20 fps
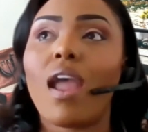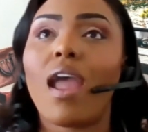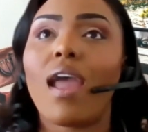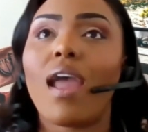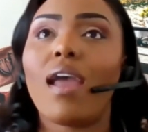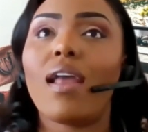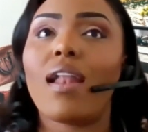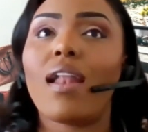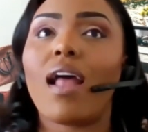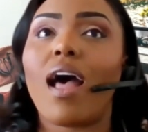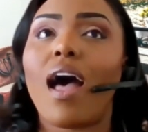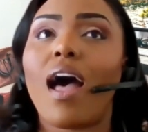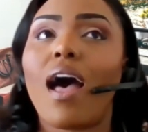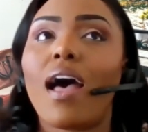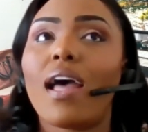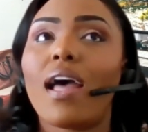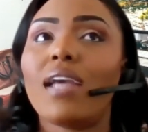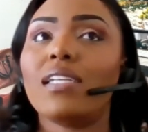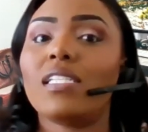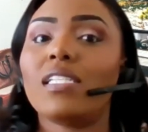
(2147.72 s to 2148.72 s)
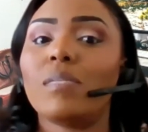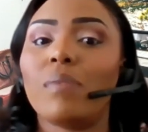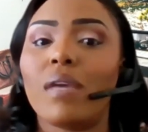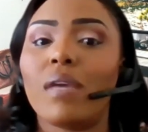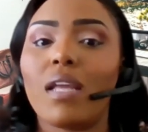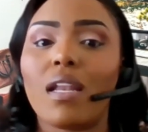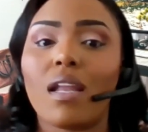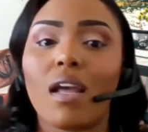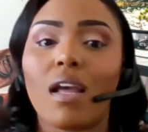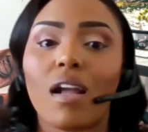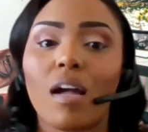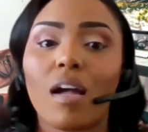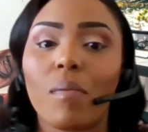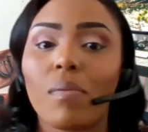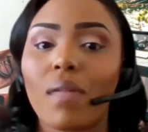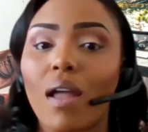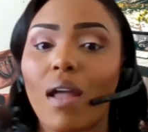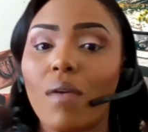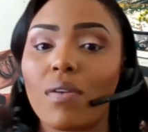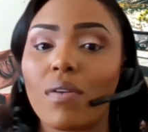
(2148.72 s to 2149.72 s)
And I spend a
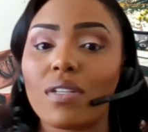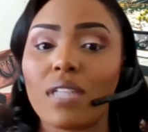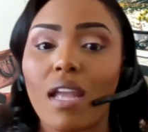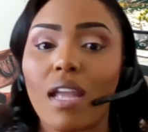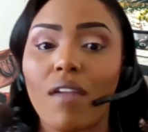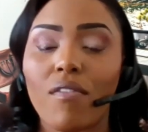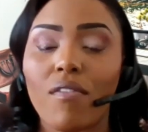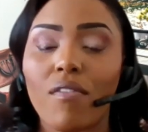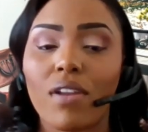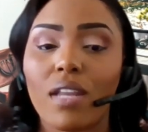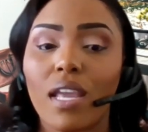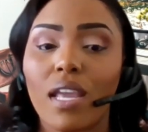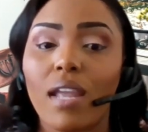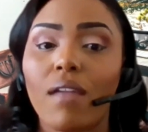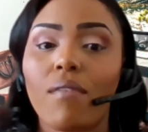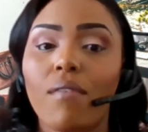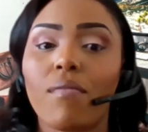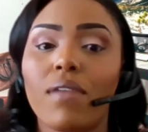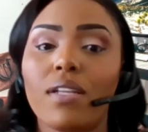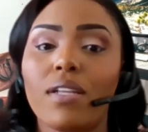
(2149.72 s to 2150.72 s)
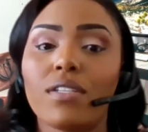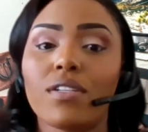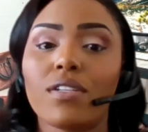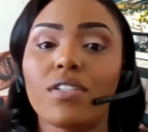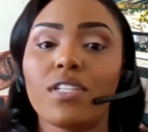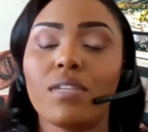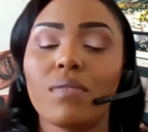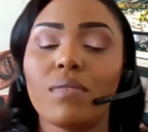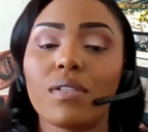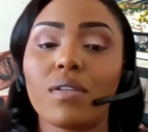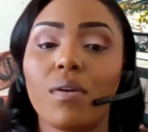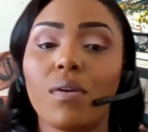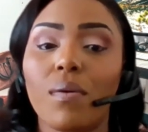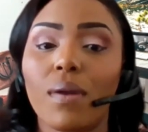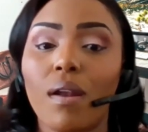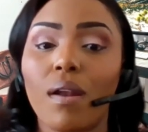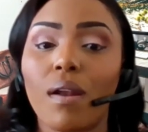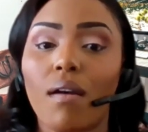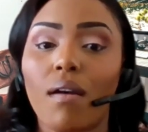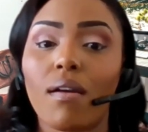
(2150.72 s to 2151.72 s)
couple hours every day researching what's
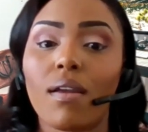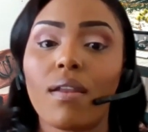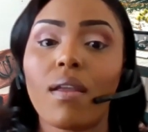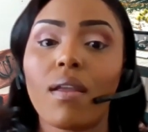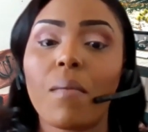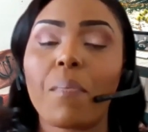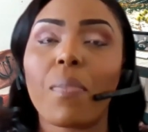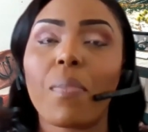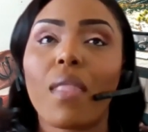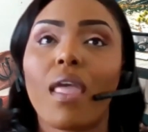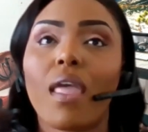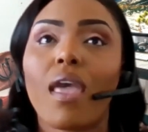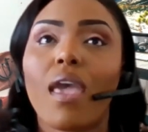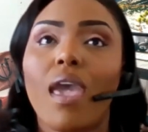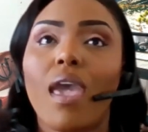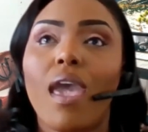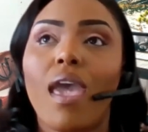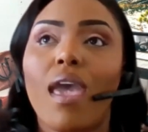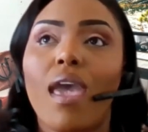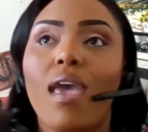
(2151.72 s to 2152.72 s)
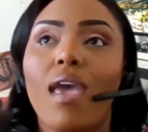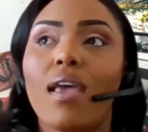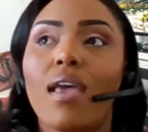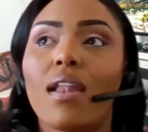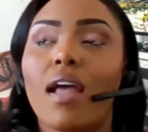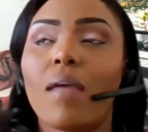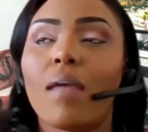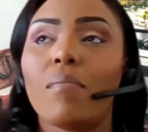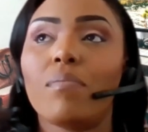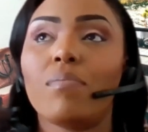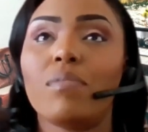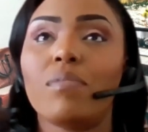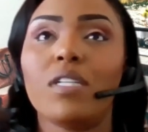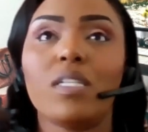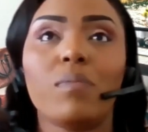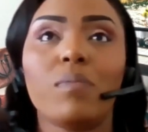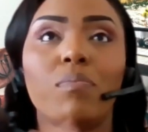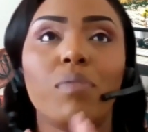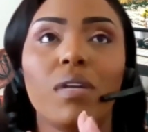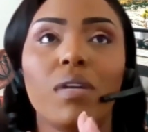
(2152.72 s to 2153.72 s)
going on. And I'm
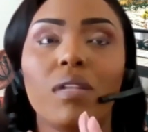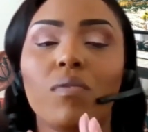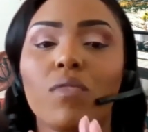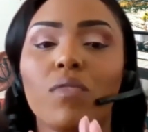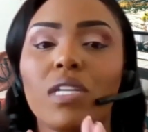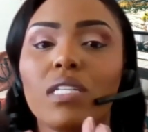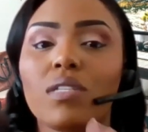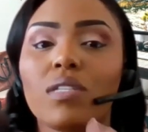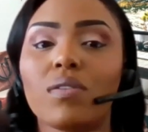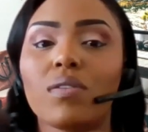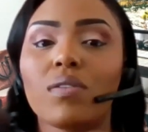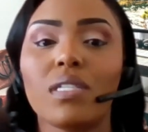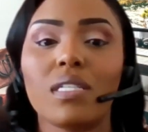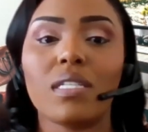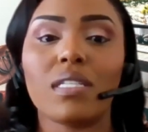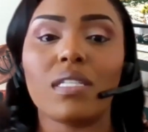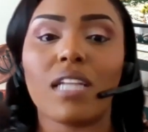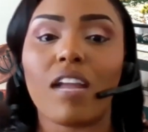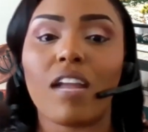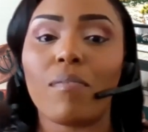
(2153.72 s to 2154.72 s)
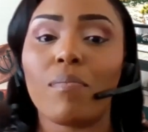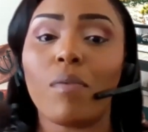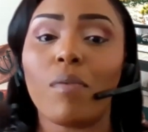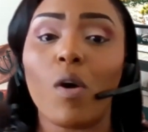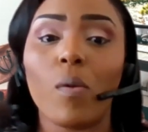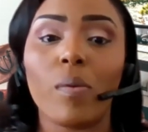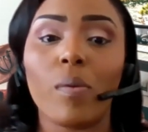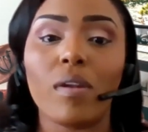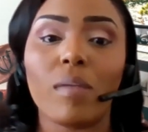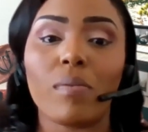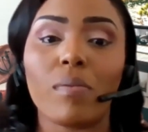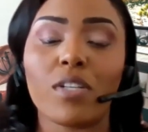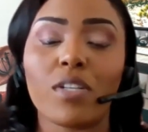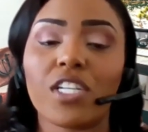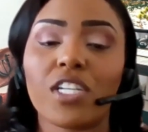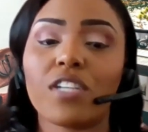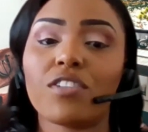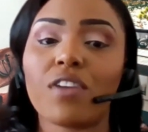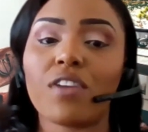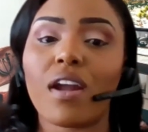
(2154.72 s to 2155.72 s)
just put resources, and I've opened up a
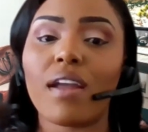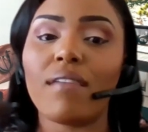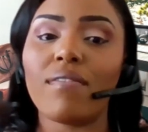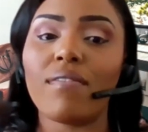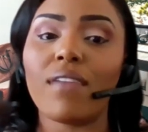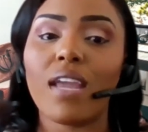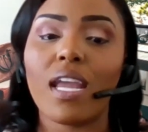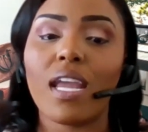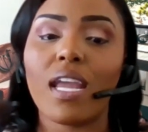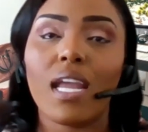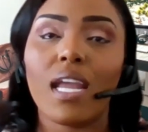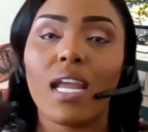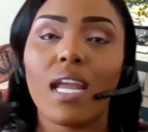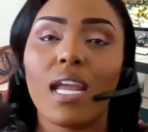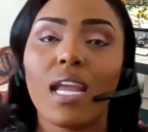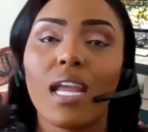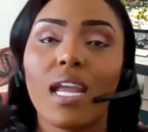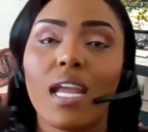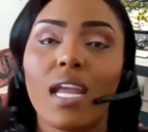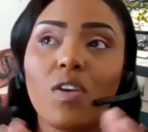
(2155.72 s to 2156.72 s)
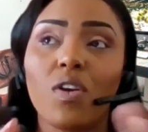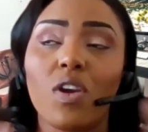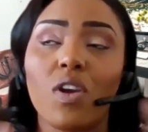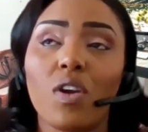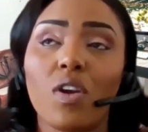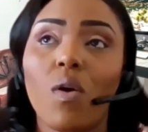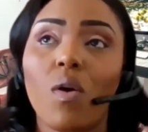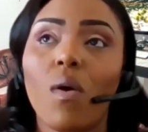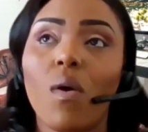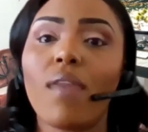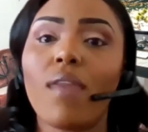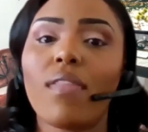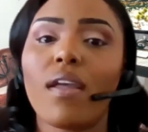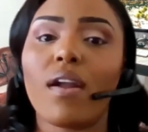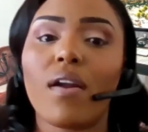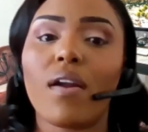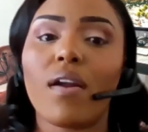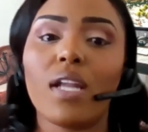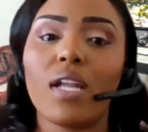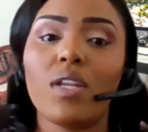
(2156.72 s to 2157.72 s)
share drive, and you can go on
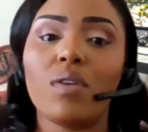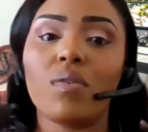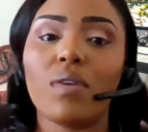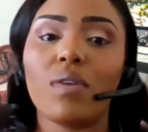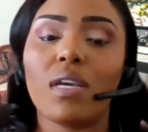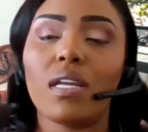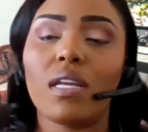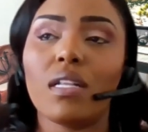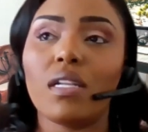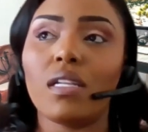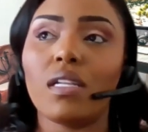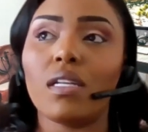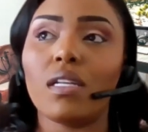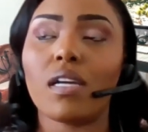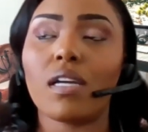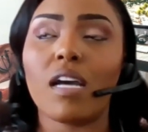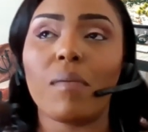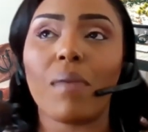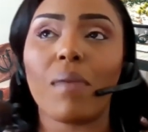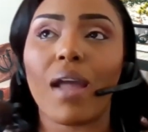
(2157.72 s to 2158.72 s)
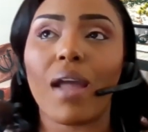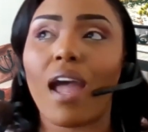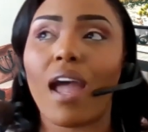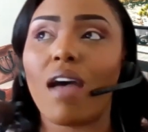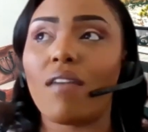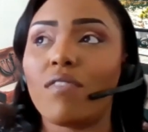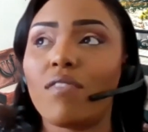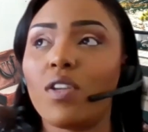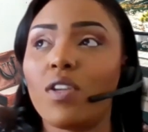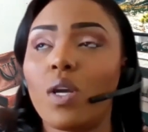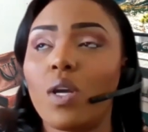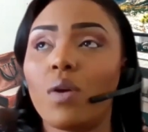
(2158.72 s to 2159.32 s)
there and you can look up. I have,